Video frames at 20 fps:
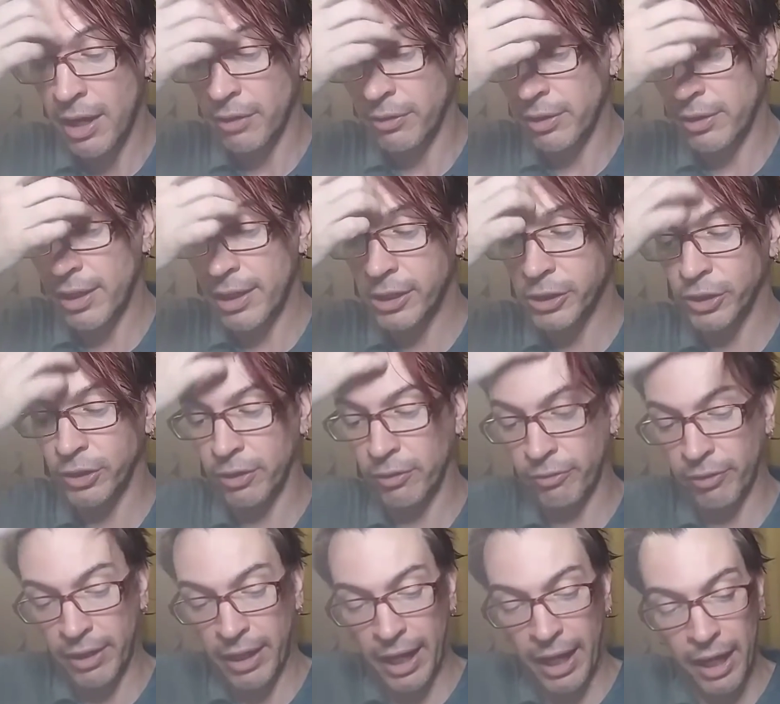The nature
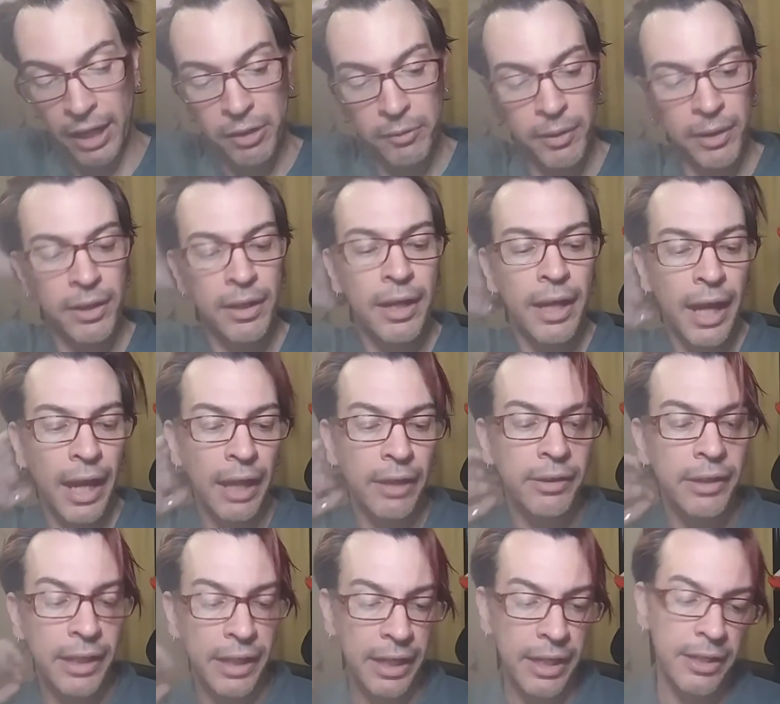of the animate and the